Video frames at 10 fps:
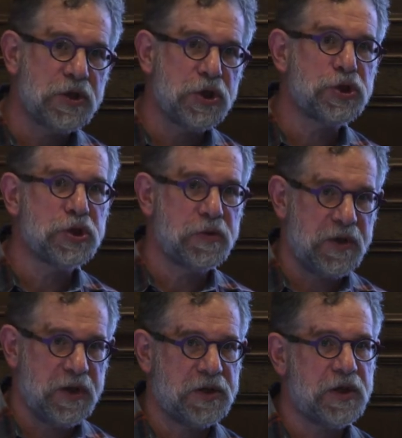in addition to
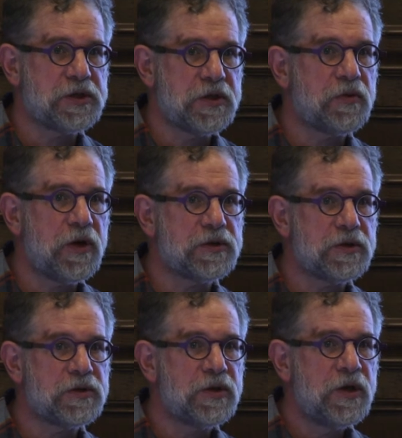being a testing process.